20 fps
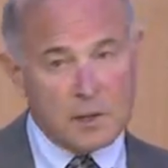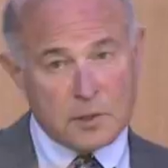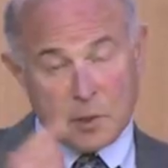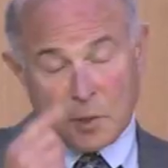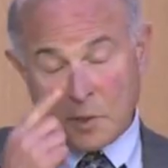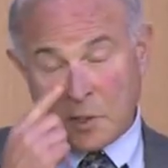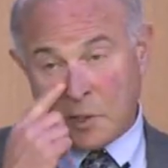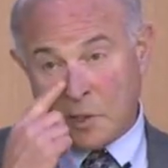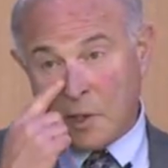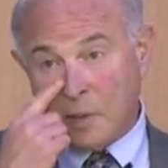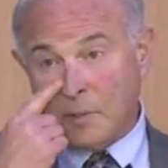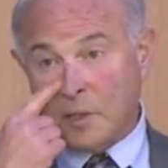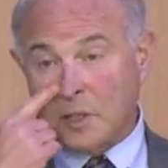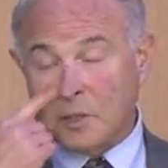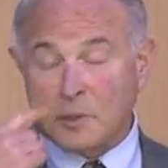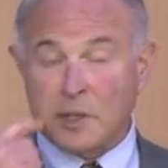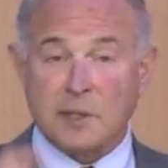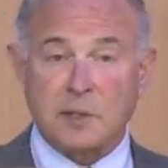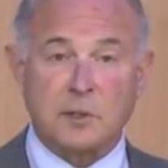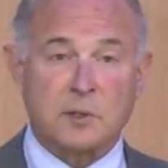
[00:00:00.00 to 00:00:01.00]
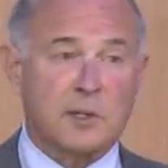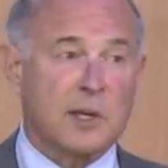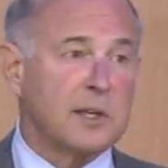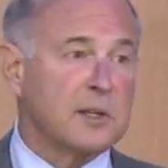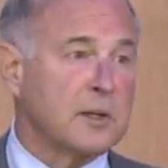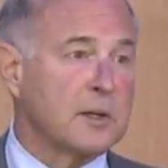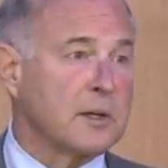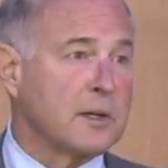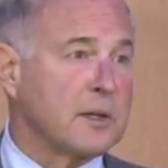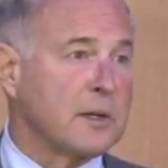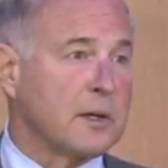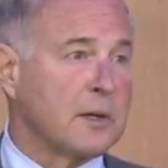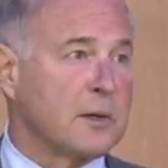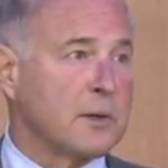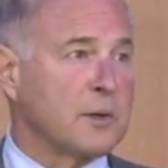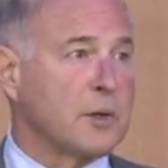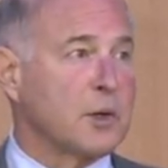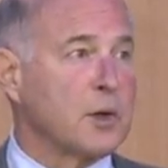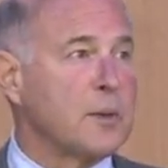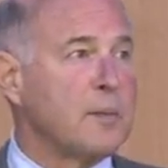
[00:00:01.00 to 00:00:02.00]
So as I sometimes like to say, that, you know,
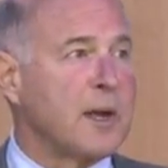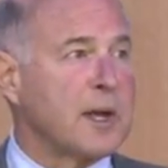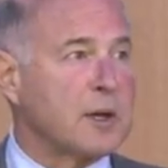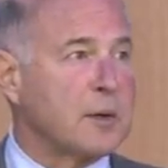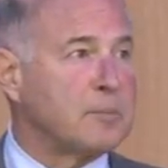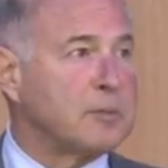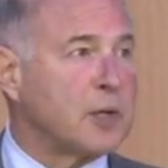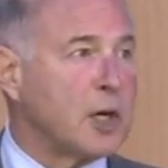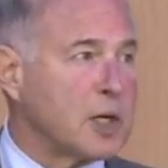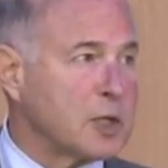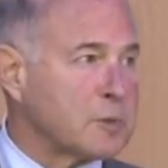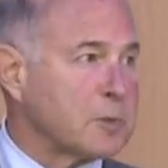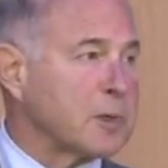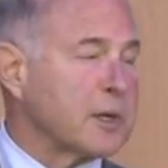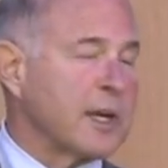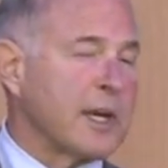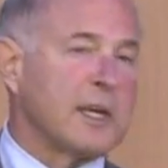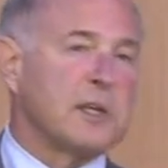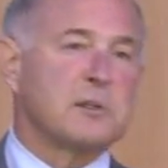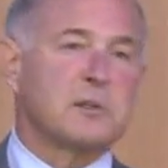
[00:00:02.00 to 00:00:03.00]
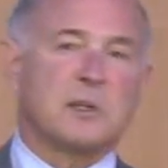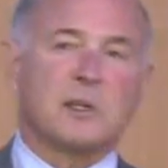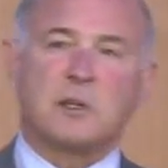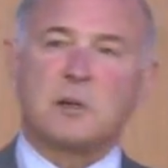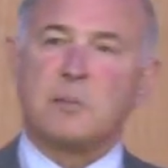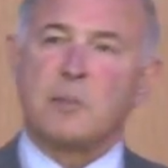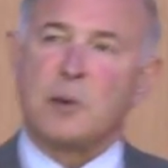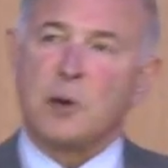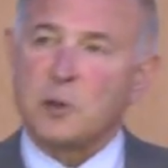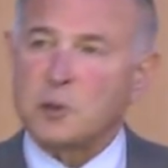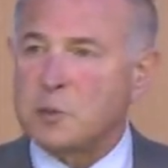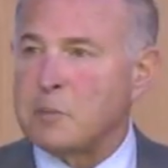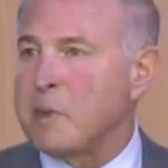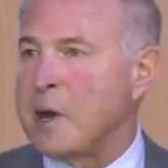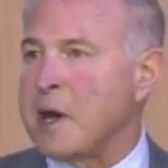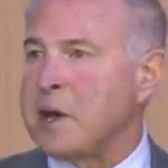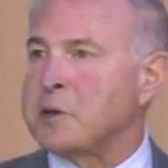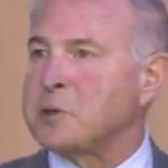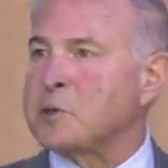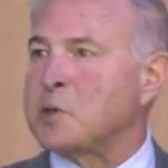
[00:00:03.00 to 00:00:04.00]
you can make a plausible case that the most
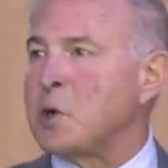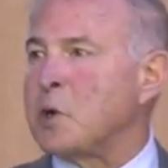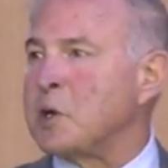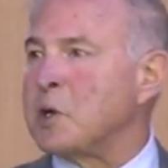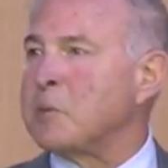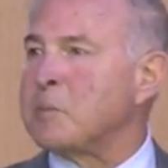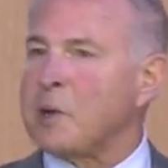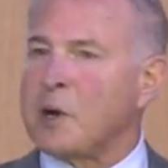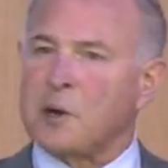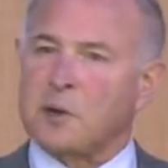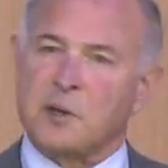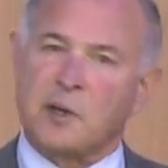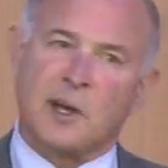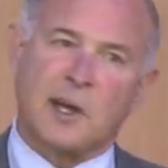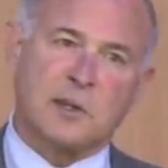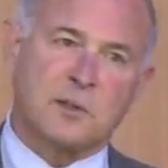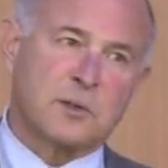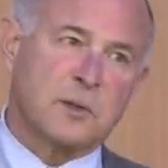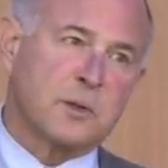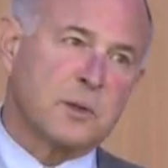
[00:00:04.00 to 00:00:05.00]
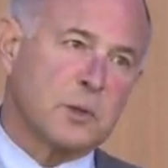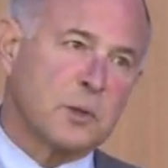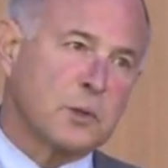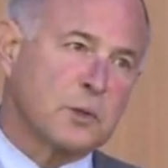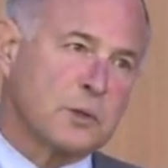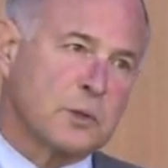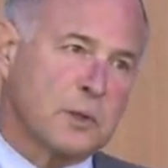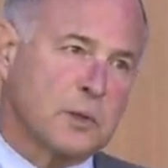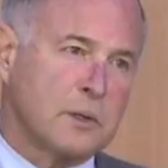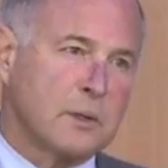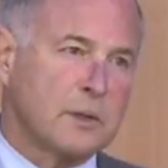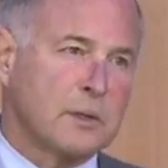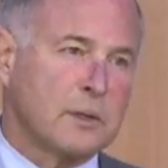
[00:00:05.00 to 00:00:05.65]
Madisonian part of the Constitution